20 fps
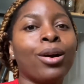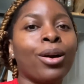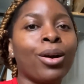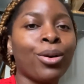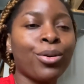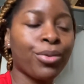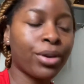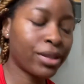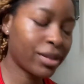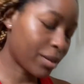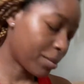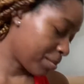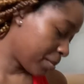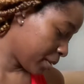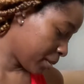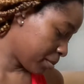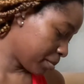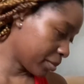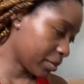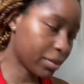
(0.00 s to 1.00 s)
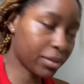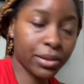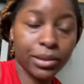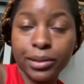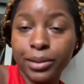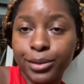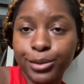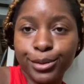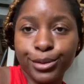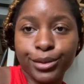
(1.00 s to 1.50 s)
What's up, people?
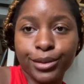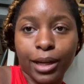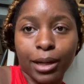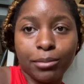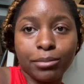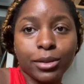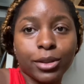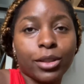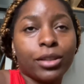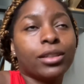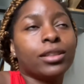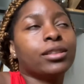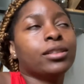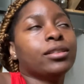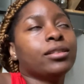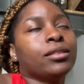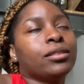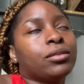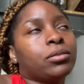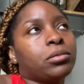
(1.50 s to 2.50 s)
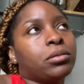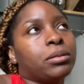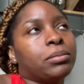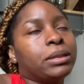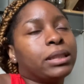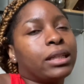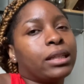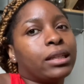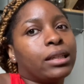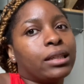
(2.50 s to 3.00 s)
I'm done. Oh, I'm
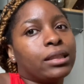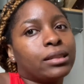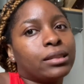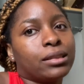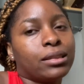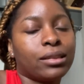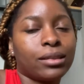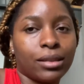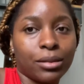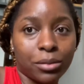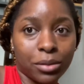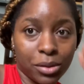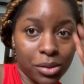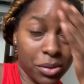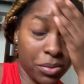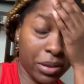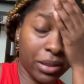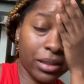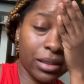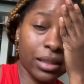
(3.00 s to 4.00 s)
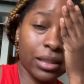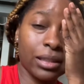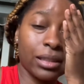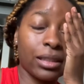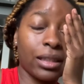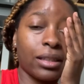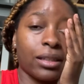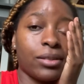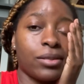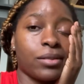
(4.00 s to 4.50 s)
tired. I was sweating. I
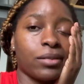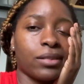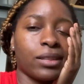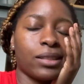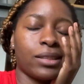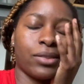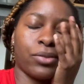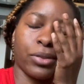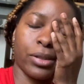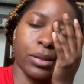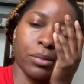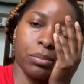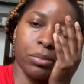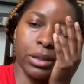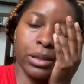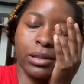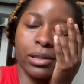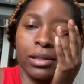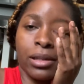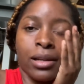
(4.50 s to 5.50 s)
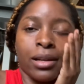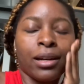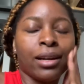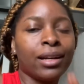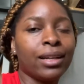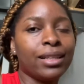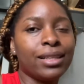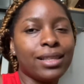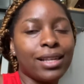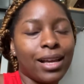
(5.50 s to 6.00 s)
decided to rest for a bit.
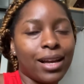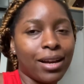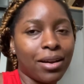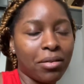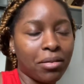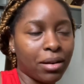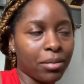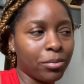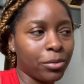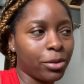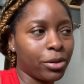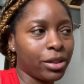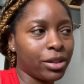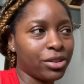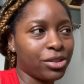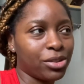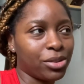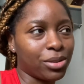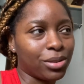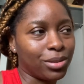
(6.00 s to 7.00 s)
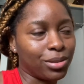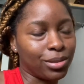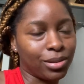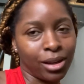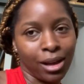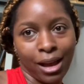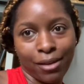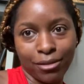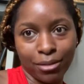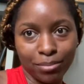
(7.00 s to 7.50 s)
Now I'm going to
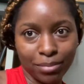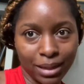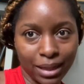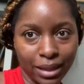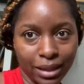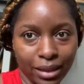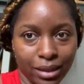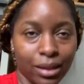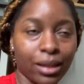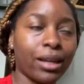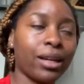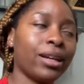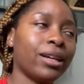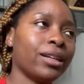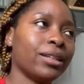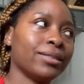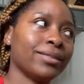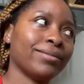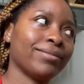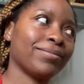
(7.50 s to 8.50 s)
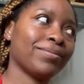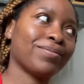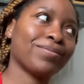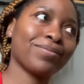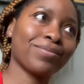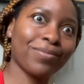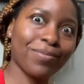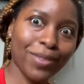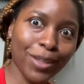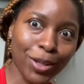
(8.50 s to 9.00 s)
have a bath and
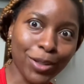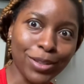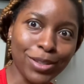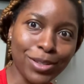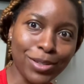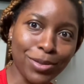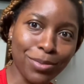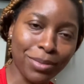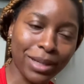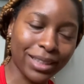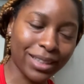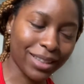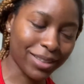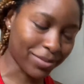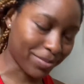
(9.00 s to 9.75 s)
continue my day.